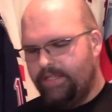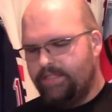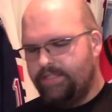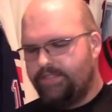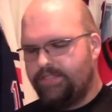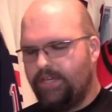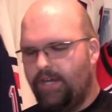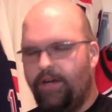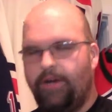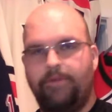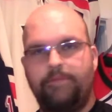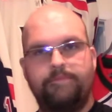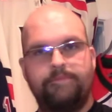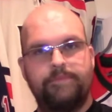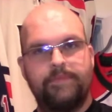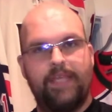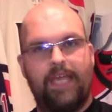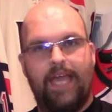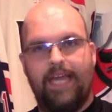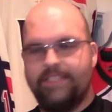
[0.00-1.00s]
So,
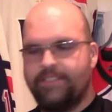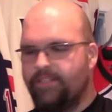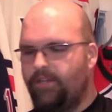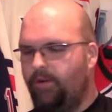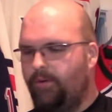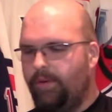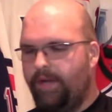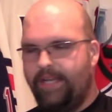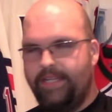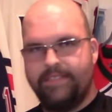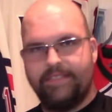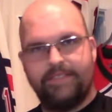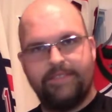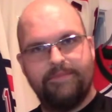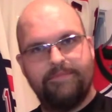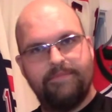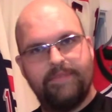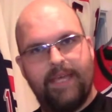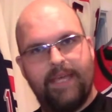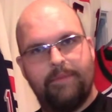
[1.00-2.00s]
as always,
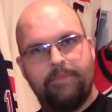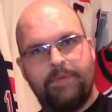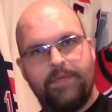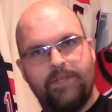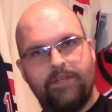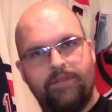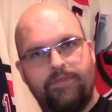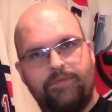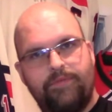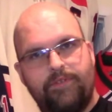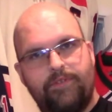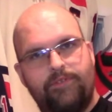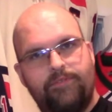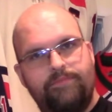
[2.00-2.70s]
that beautiful